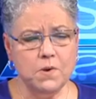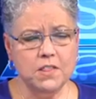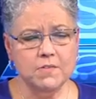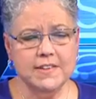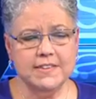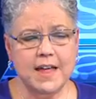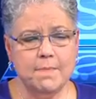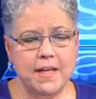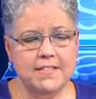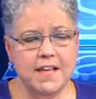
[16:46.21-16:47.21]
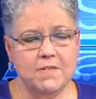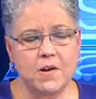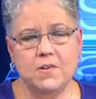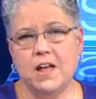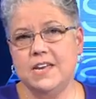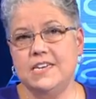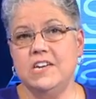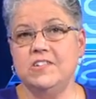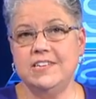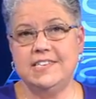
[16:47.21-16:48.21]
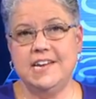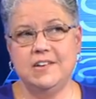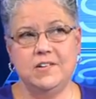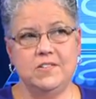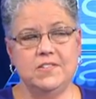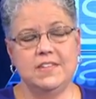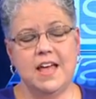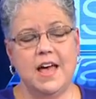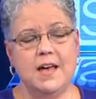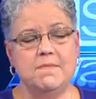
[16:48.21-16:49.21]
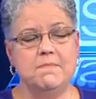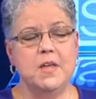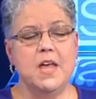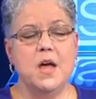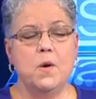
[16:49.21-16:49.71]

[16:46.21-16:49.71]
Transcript: One of the recent op-eds I wrote on teaching standards, um,